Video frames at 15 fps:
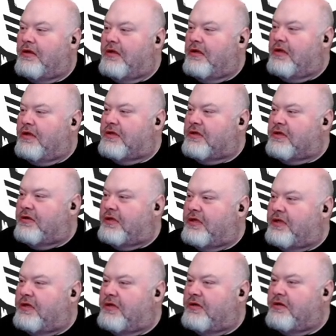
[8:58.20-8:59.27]
Let's go to
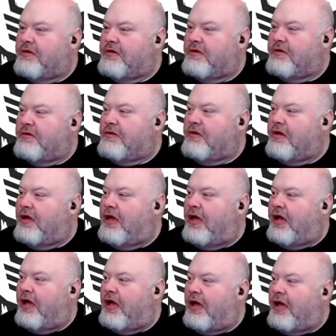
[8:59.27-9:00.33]
here,
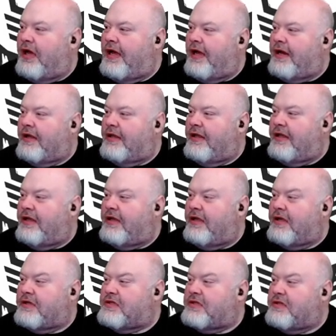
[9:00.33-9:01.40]
uh,
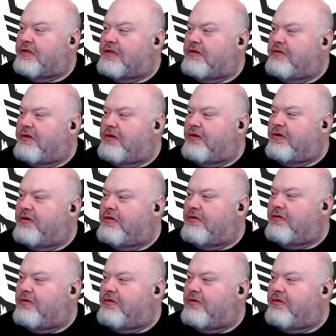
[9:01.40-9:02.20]
analytics, and I know